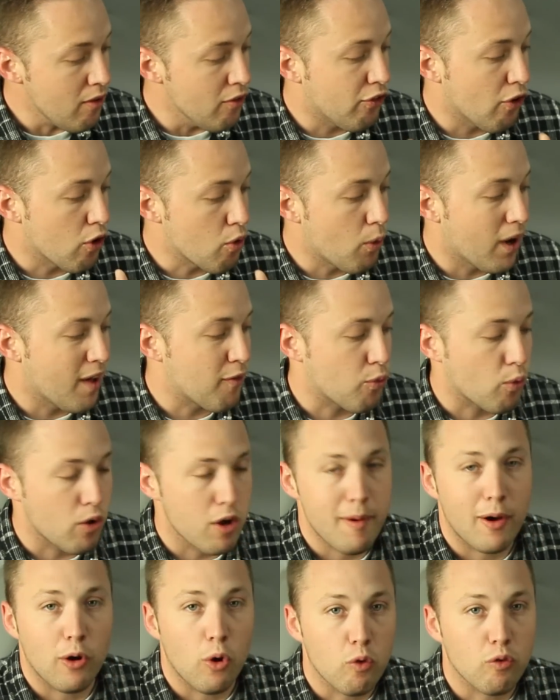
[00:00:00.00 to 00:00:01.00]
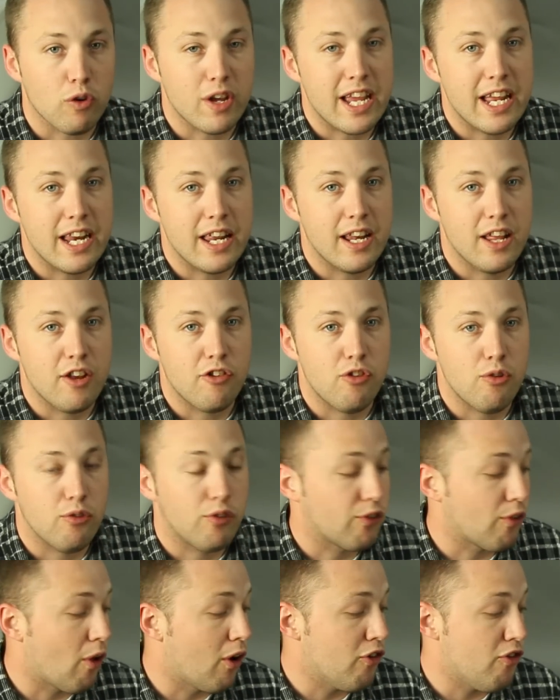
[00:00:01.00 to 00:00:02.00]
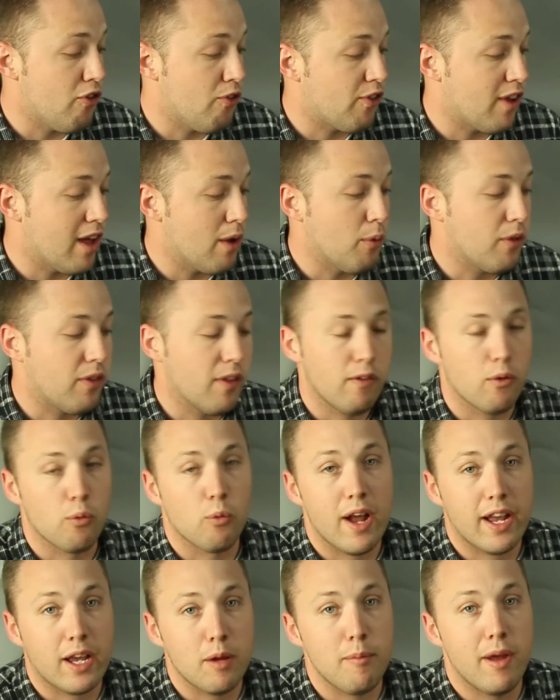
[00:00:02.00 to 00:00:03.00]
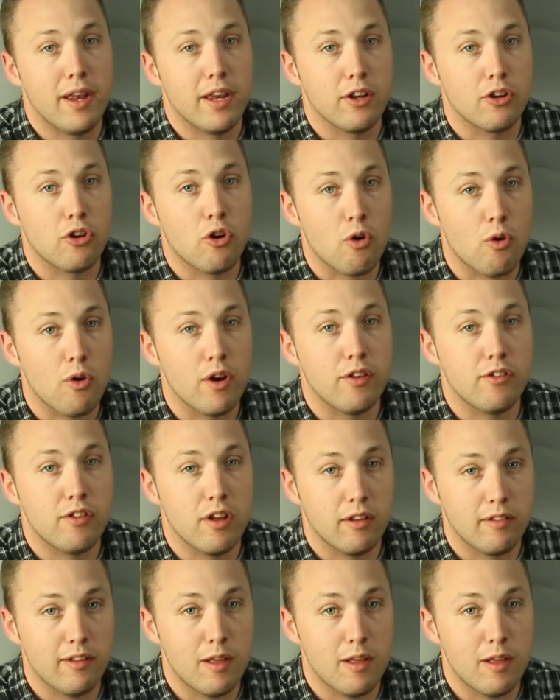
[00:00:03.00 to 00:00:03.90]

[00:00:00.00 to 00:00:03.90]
So you won't have to worry about overheating issues as long as you stay within the recommended current uh,